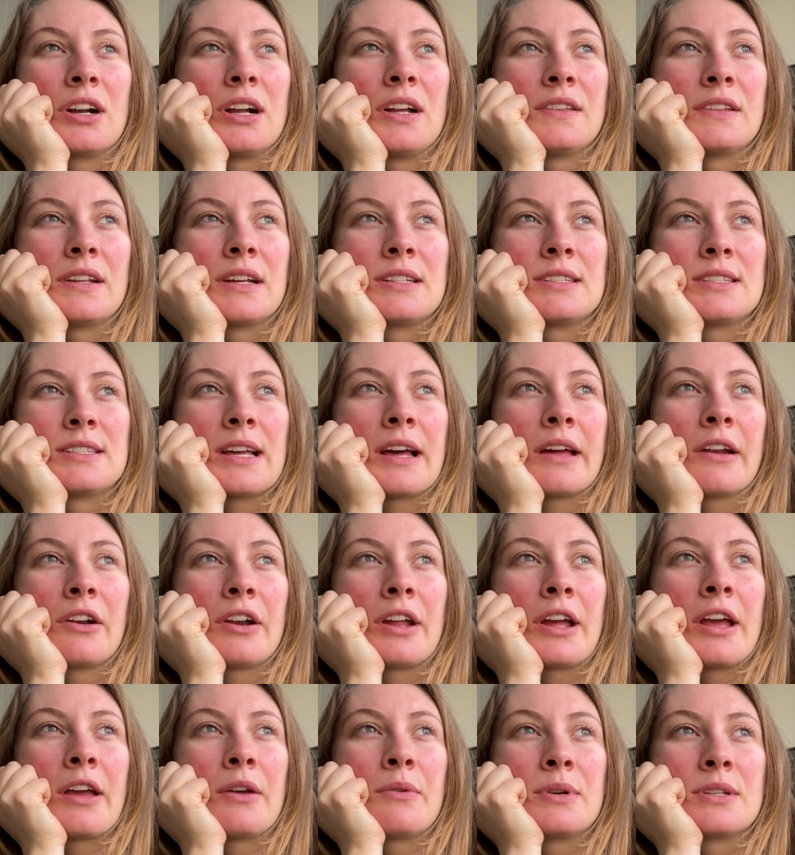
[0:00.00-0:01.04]
And then
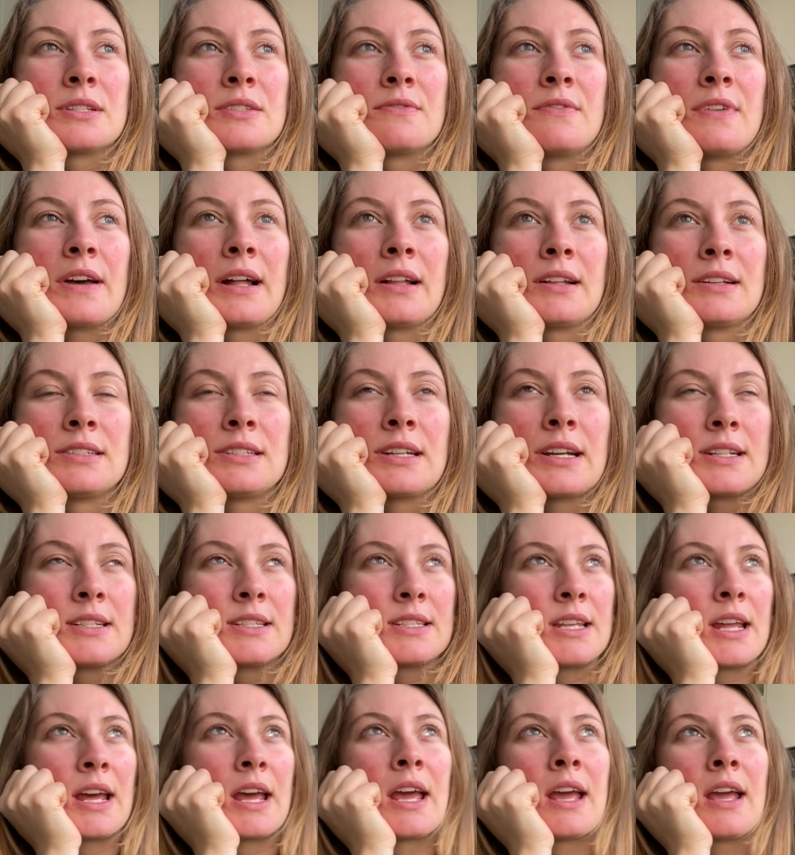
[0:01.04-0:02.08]
Saturday was Valentine's
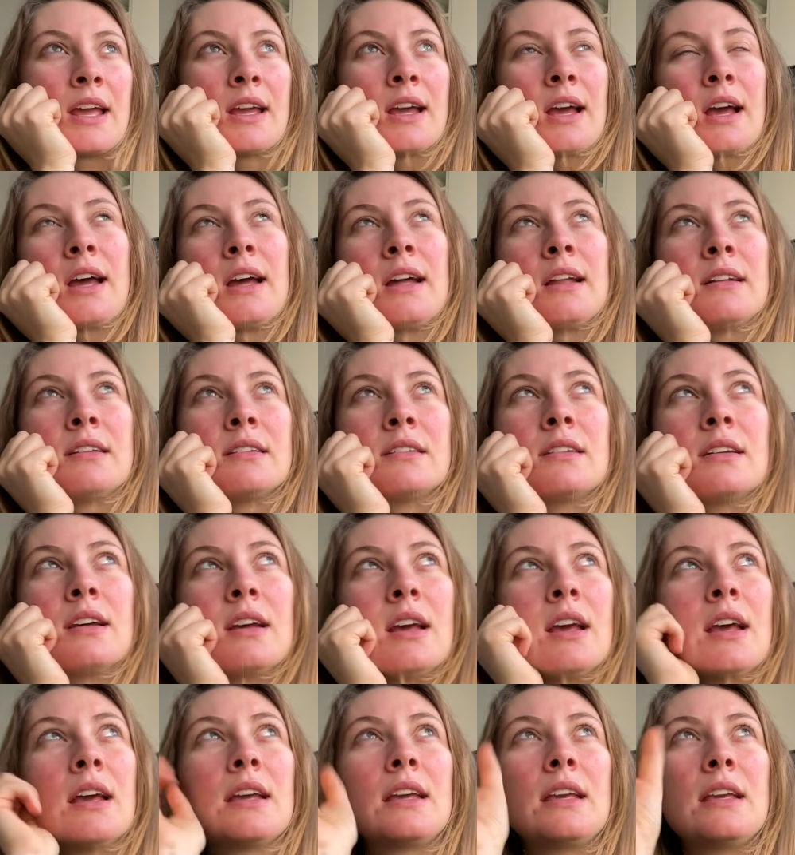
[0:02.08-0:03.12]
Day and
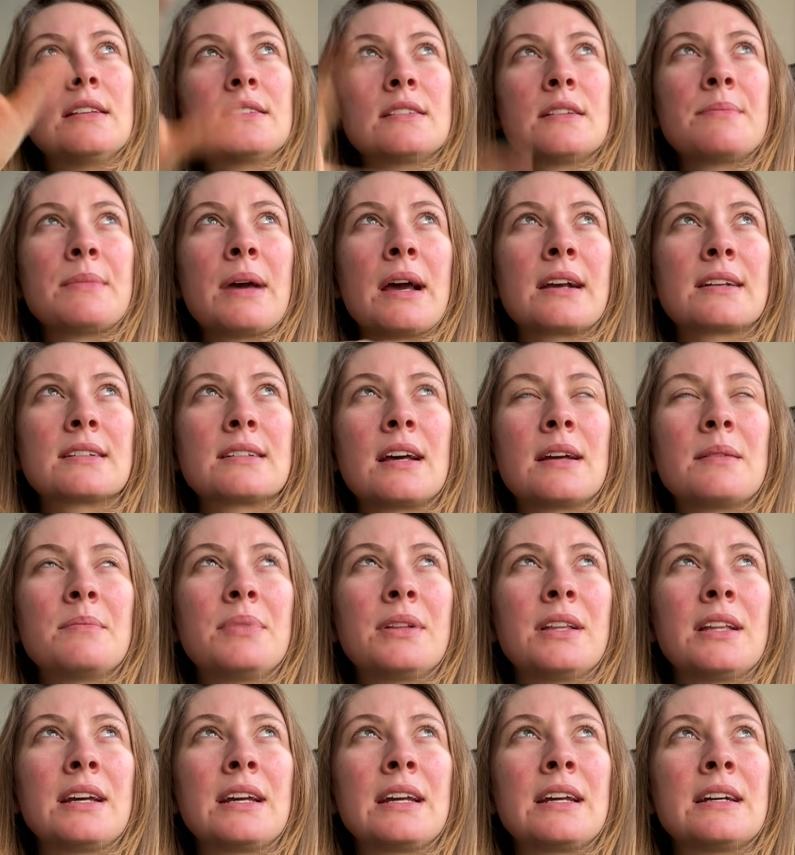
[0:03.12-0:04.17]
Esse and Max had
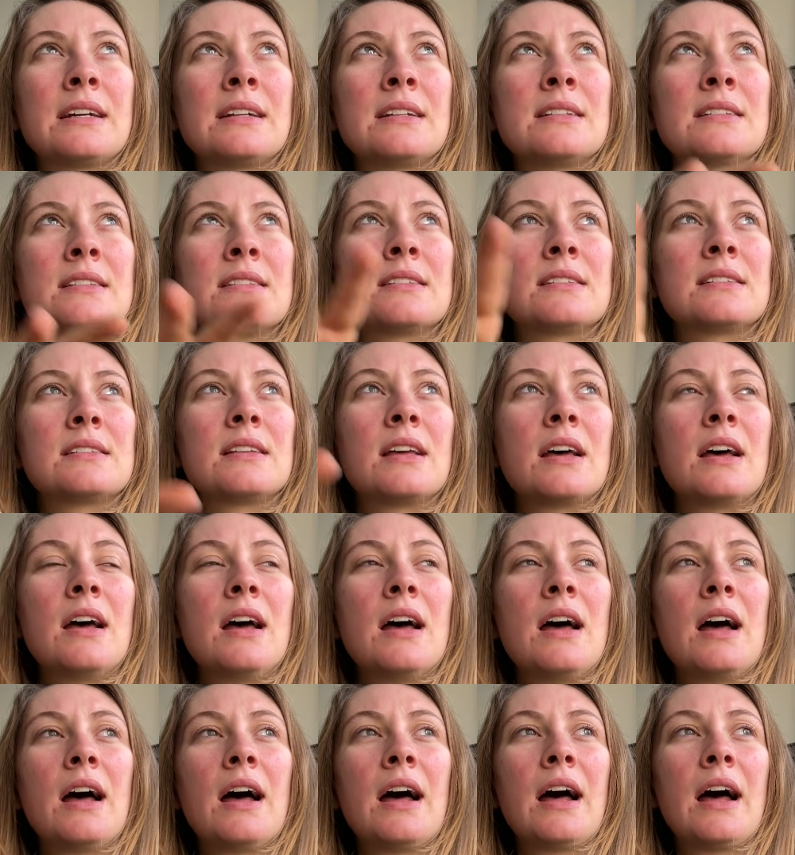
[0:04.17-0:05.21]
plans,
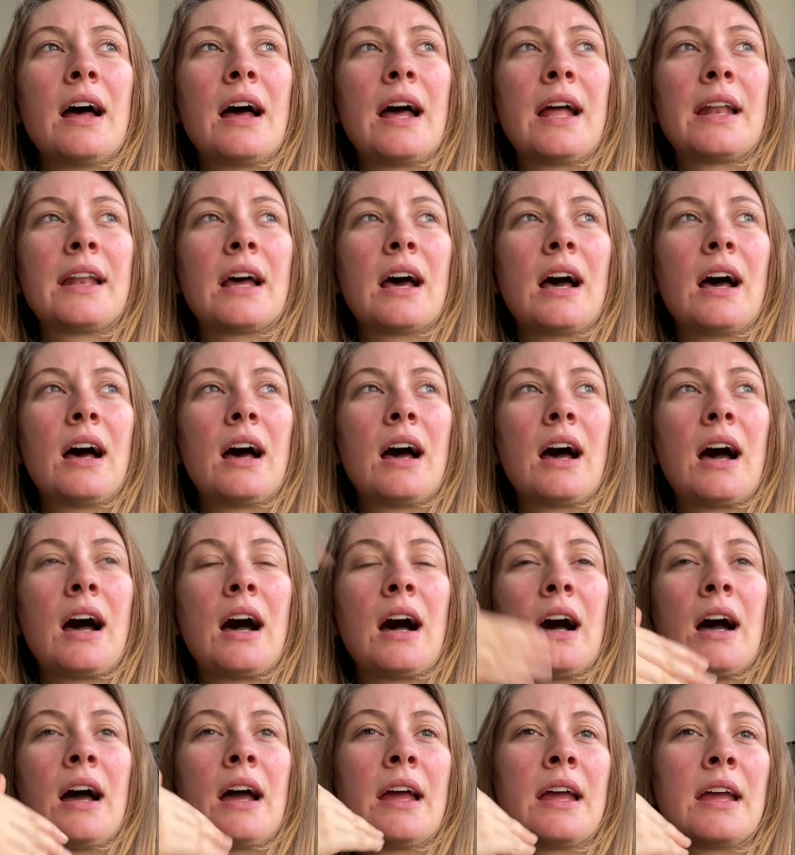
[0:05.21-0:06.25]
and
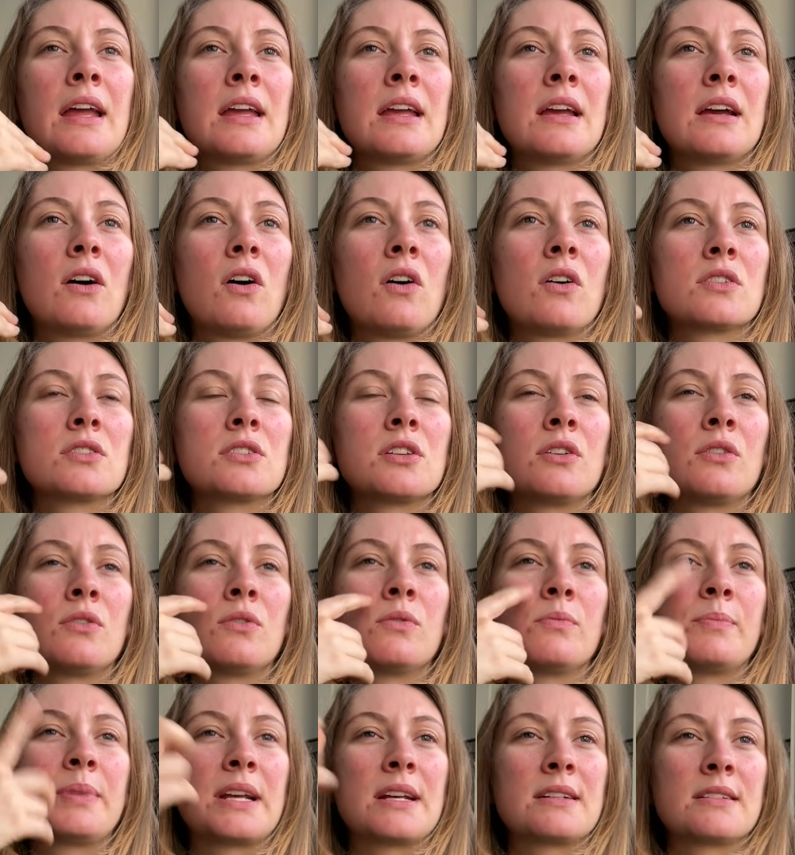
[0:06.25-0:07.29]
I also,
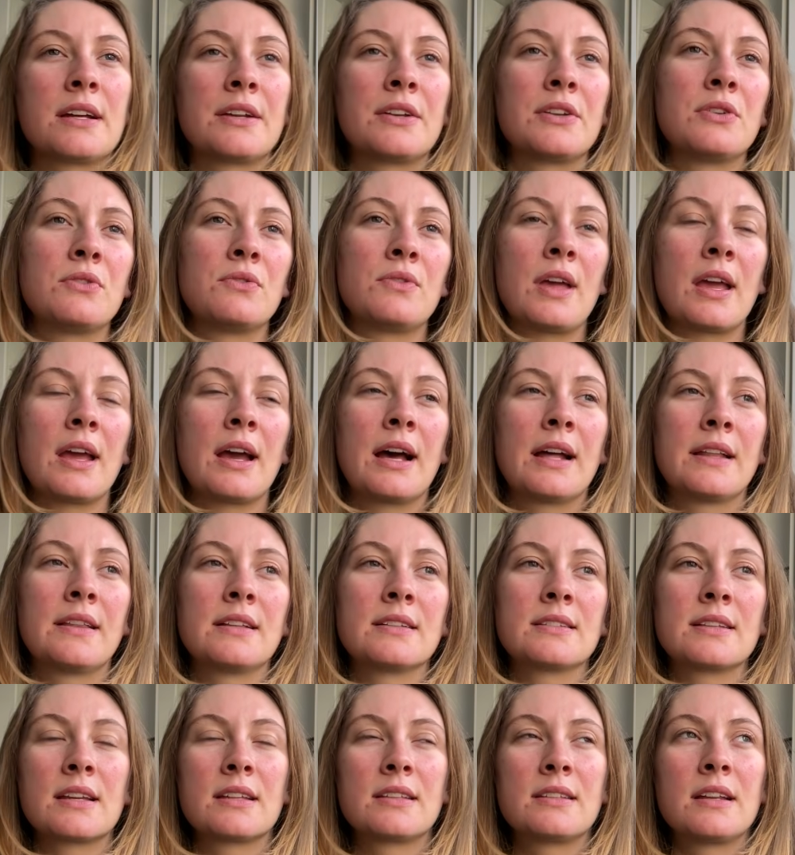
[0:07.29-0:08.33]
because I knew they had this
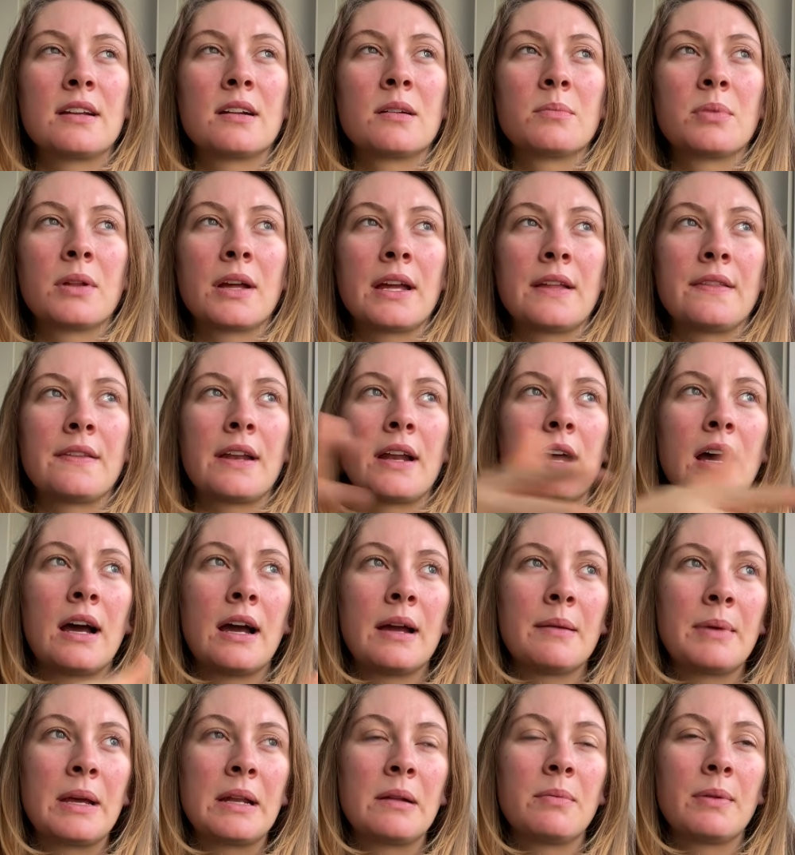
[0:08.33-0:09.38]
like dinner plan, then I
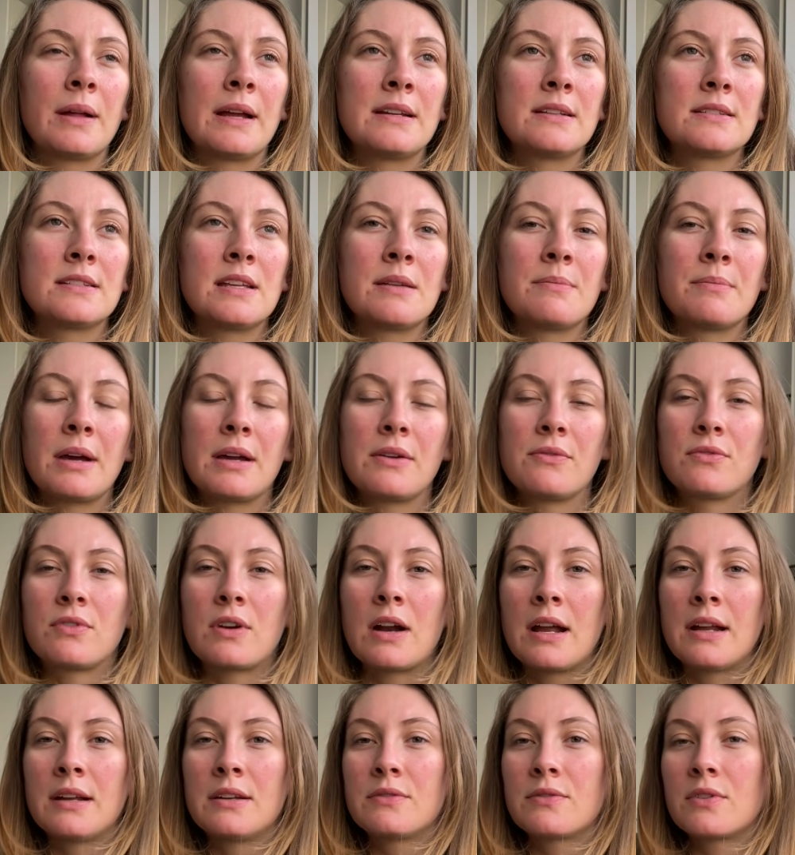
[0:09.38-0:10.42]
made a plan to see my
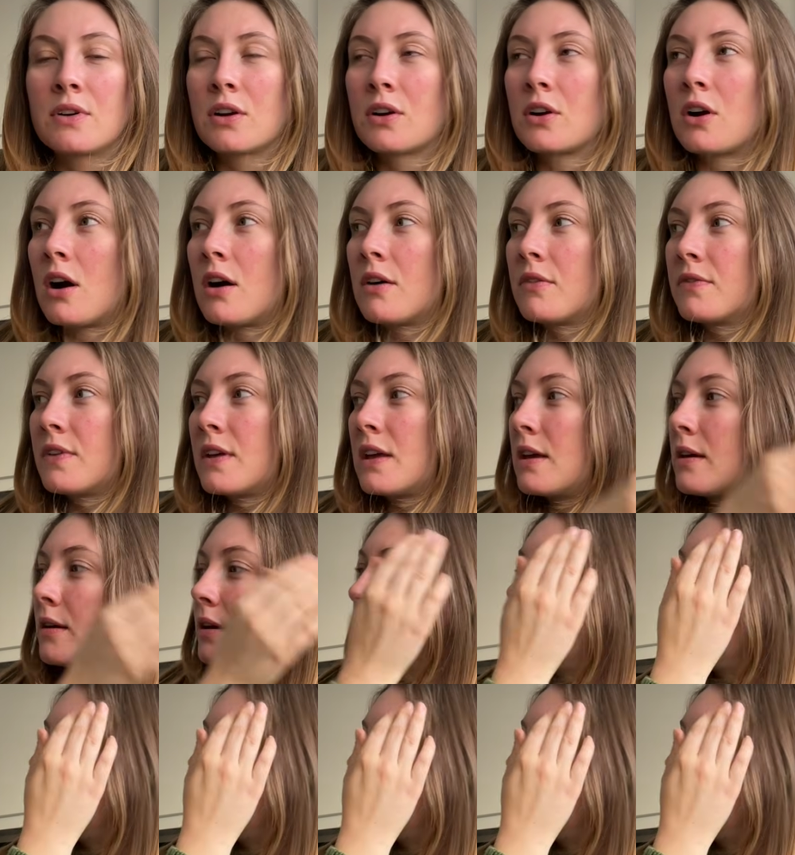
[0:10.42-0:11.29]
friend for coffee.